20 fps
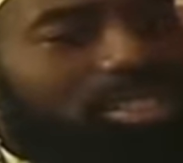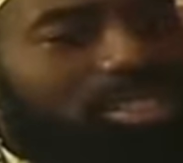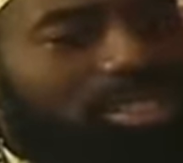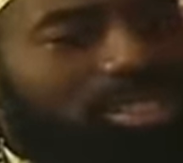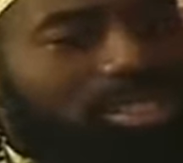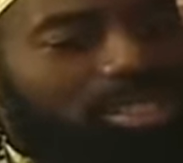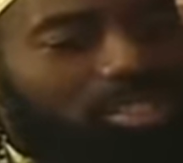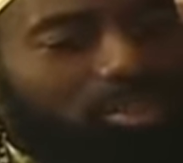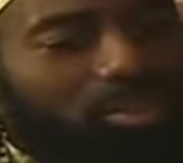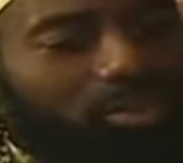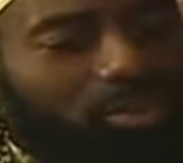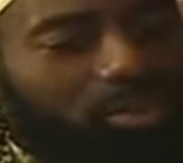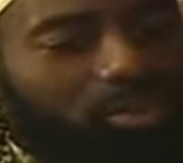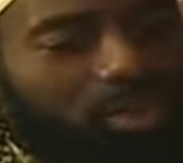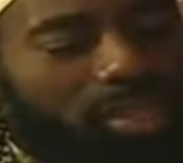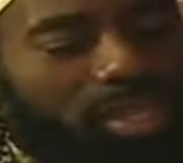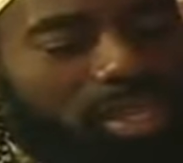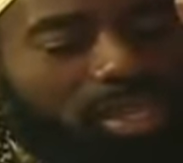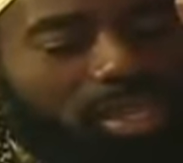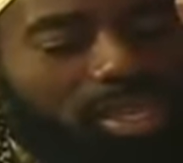many of the
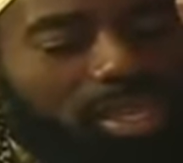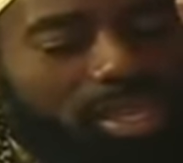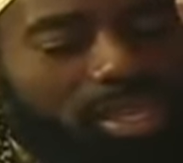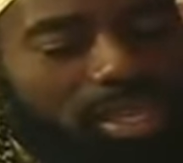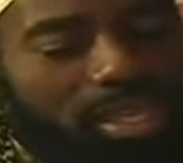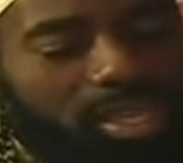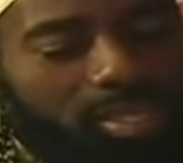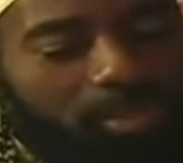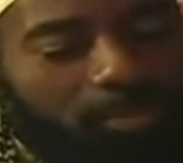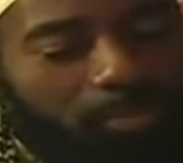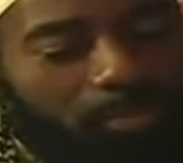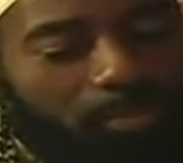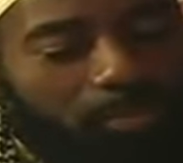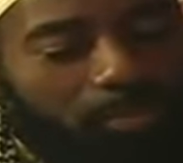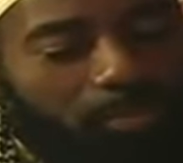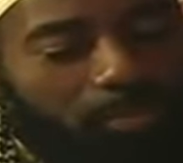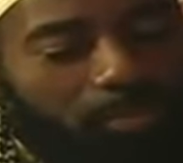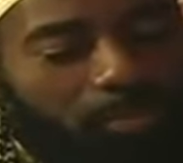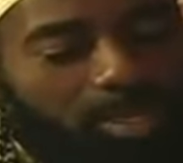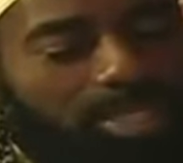youth. And
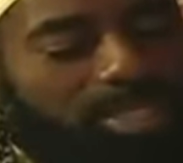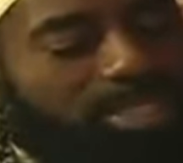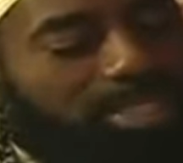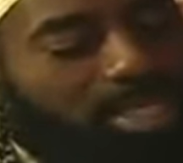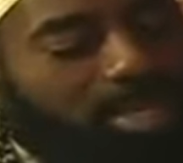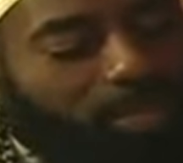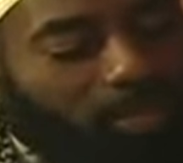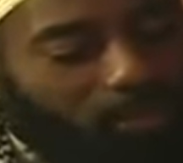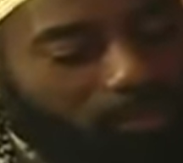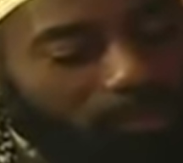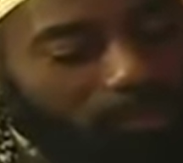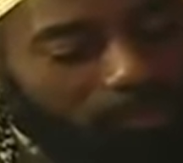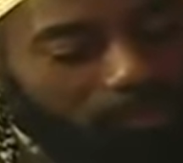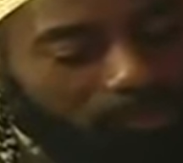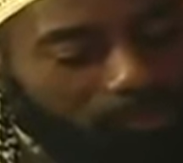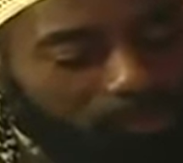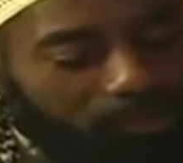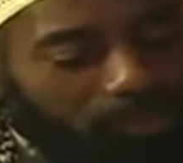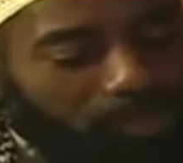myself,